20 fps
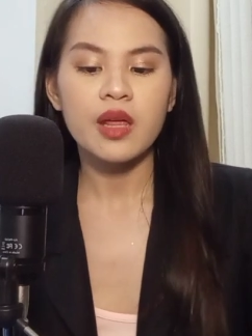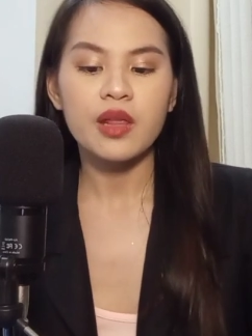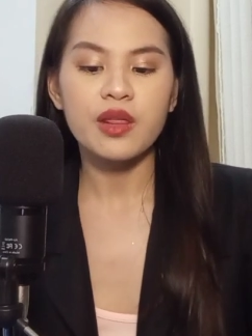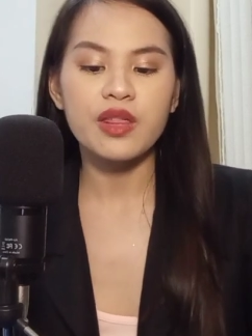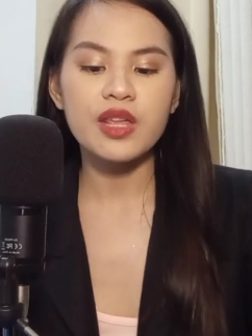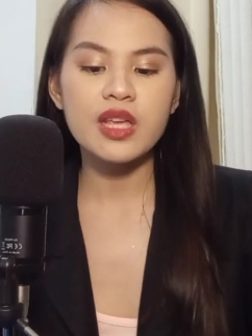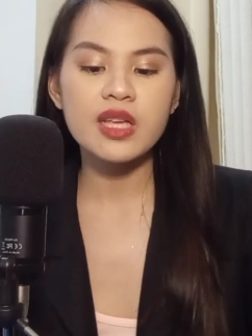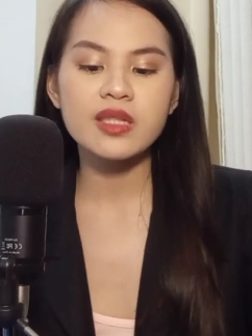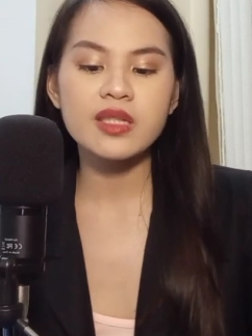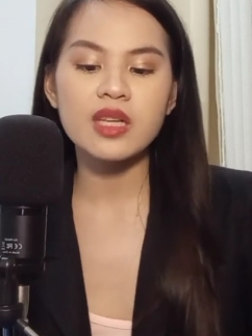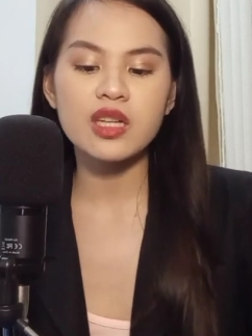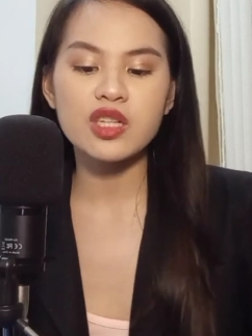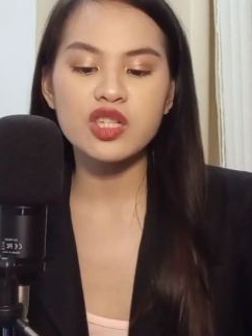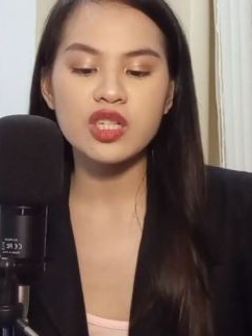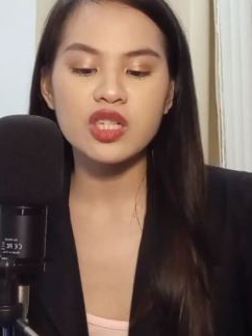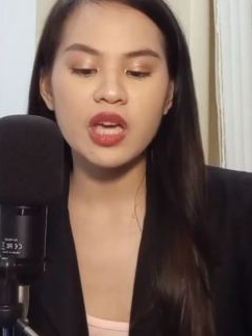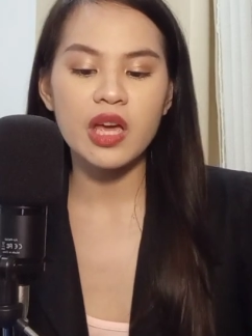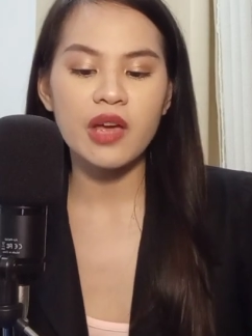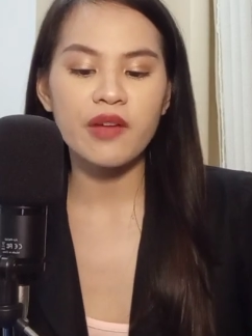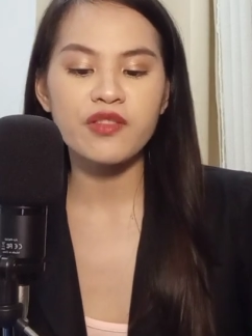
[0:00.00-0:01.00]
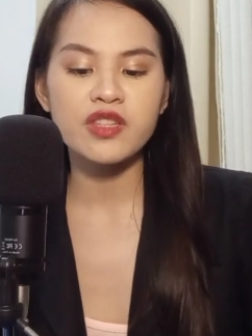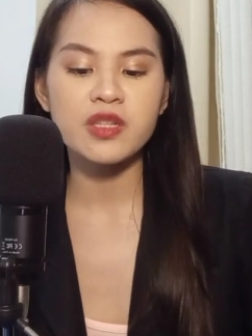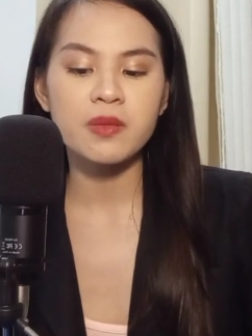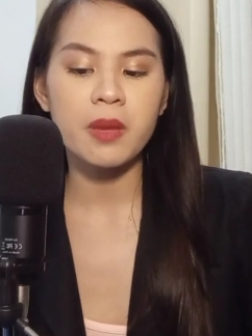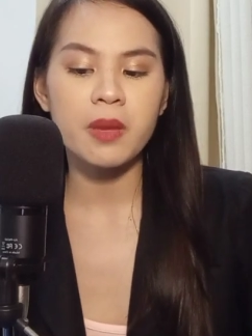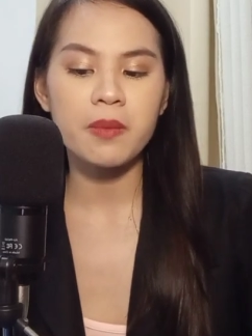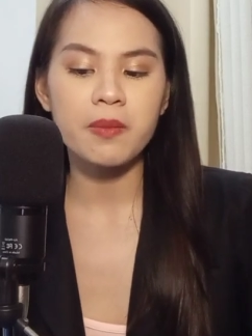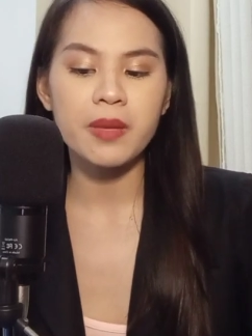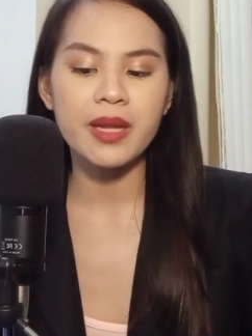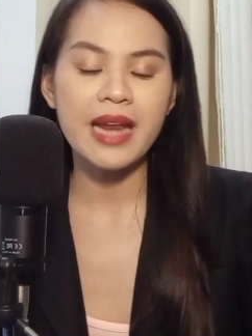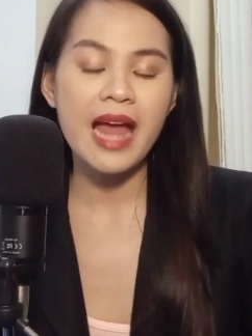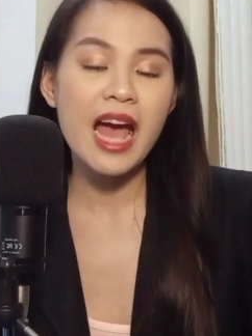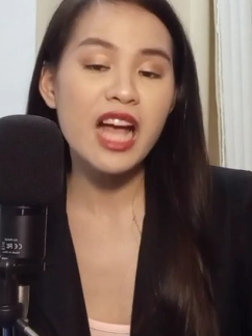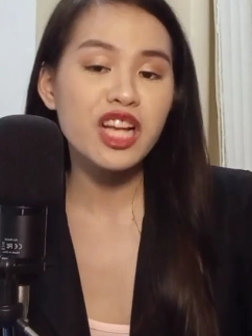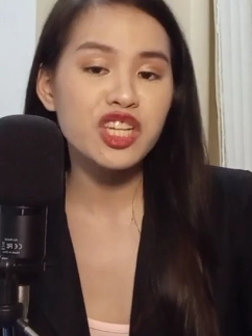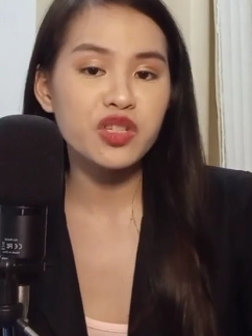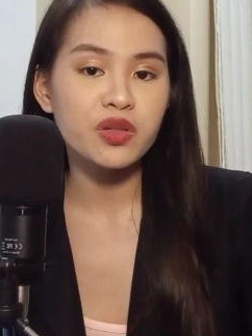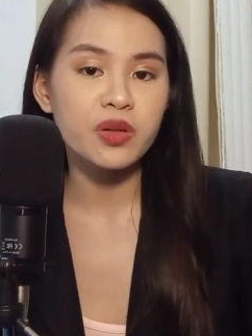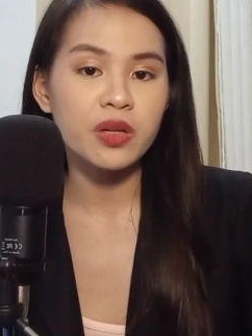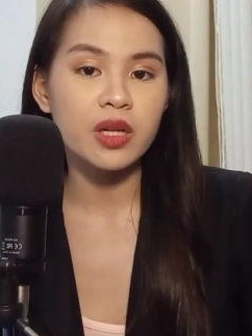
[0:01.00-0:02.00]
These shifts may be
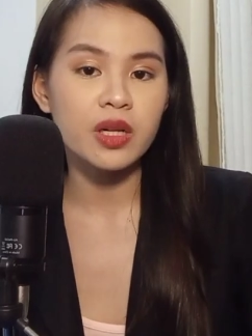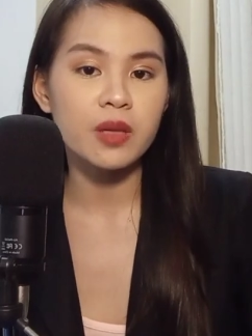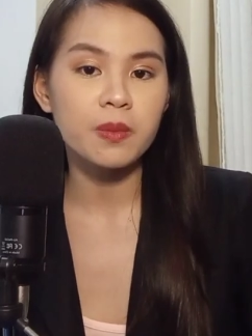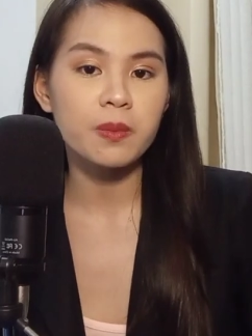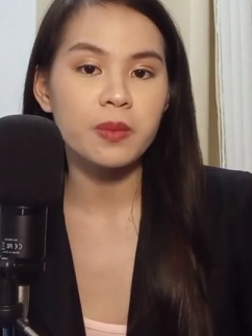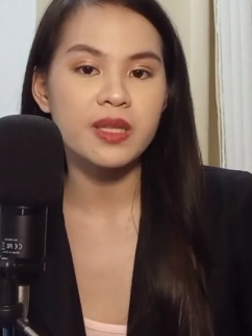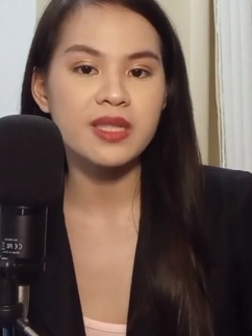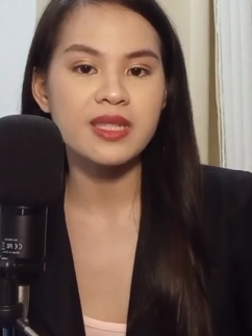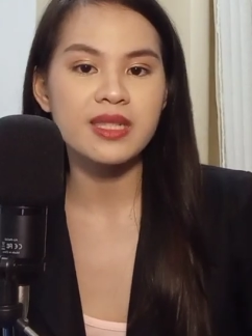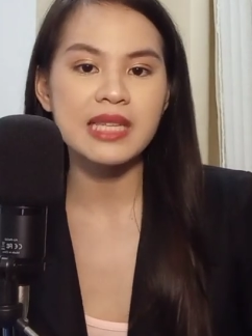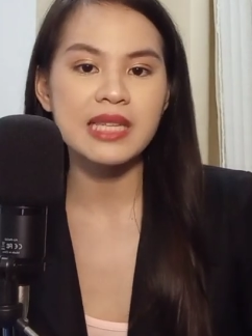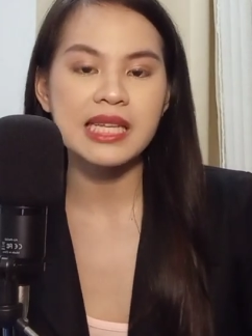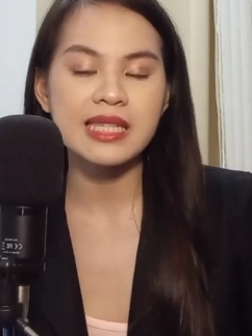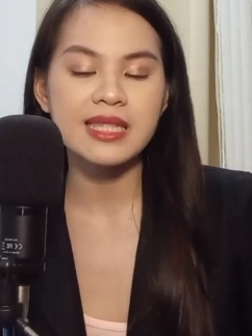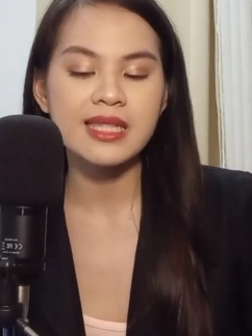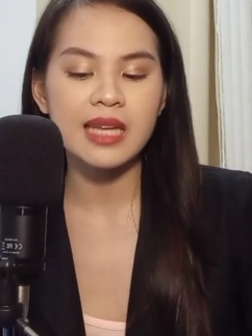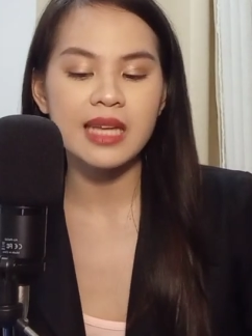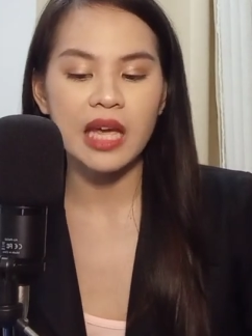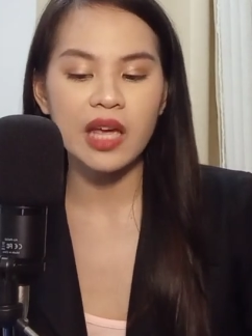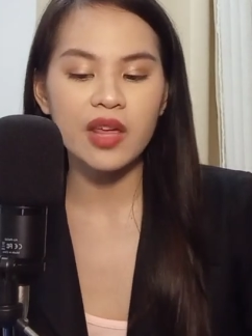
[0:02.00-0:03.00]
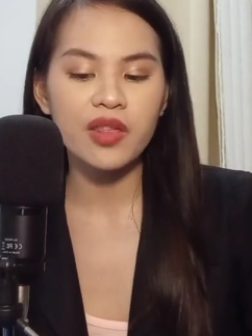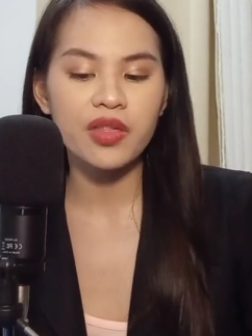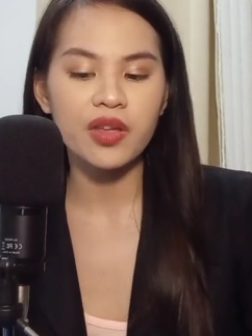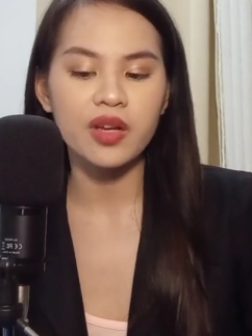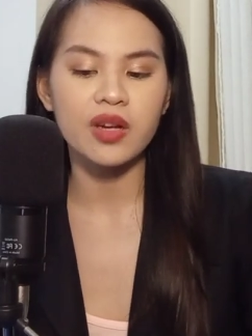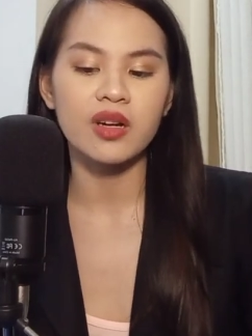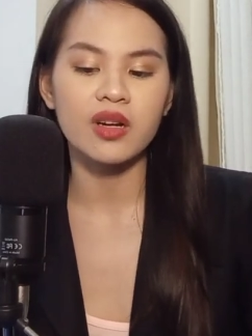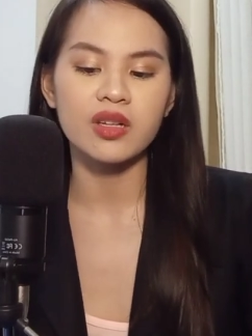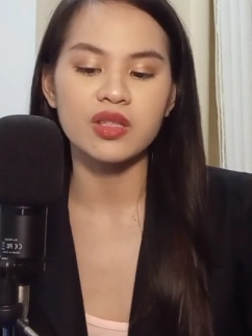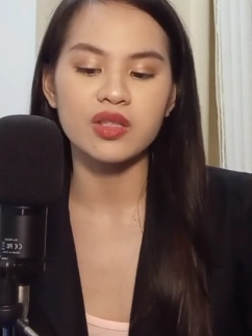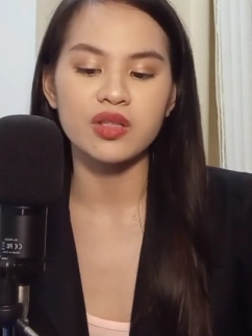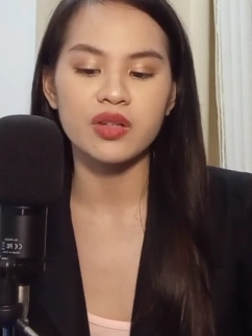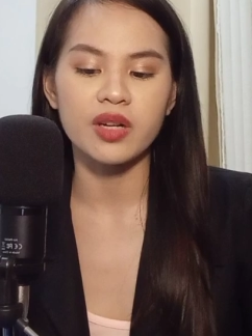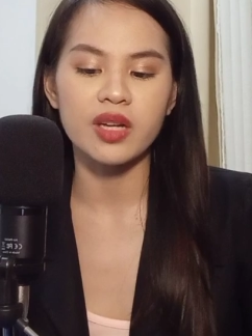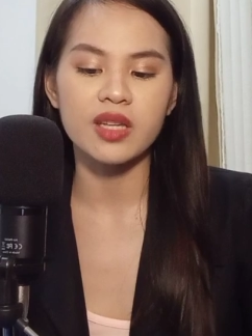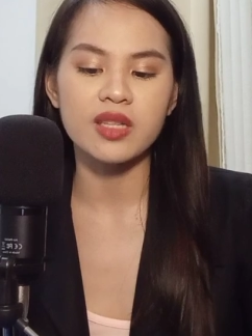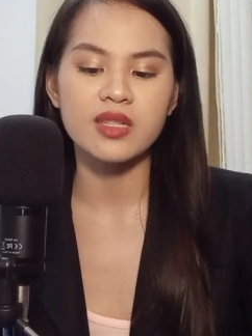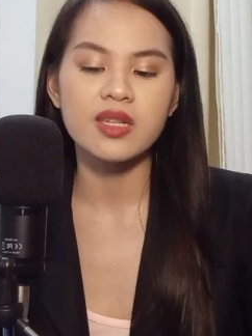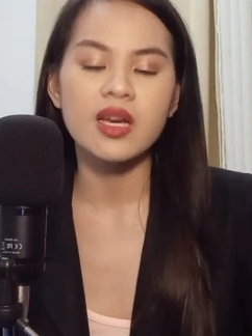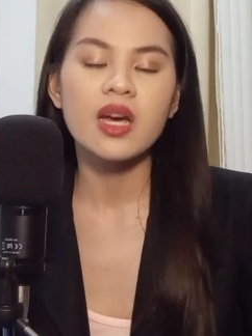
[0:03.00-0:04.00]
natural, but since
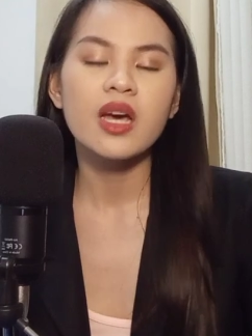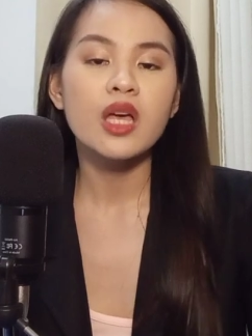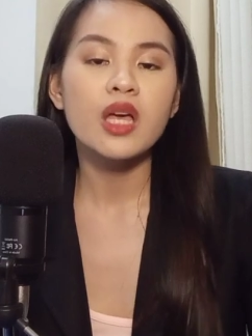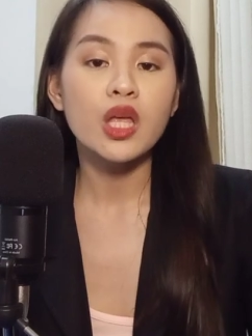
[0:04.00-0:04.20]
1800s,